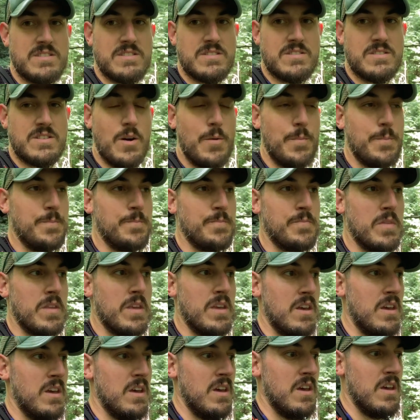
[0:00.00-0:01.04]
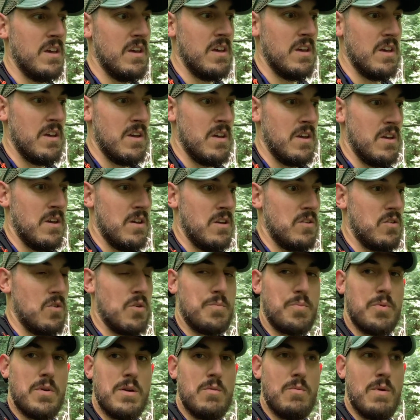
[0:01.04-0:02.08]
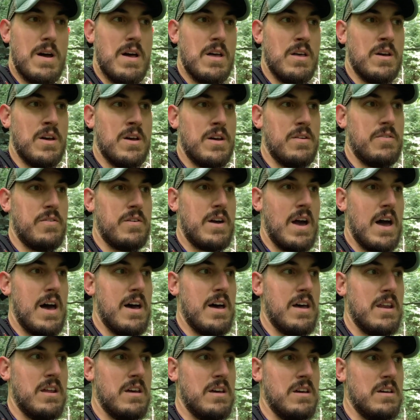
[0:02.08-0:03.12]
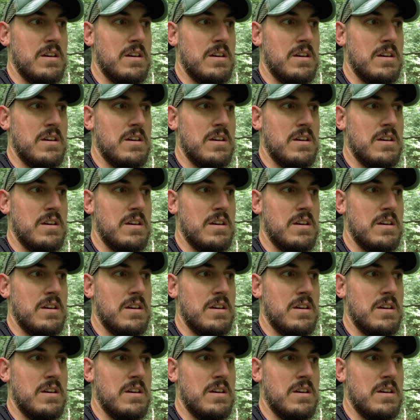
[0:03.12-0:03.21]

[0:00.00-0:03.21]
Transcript: So, doing pretty well. have got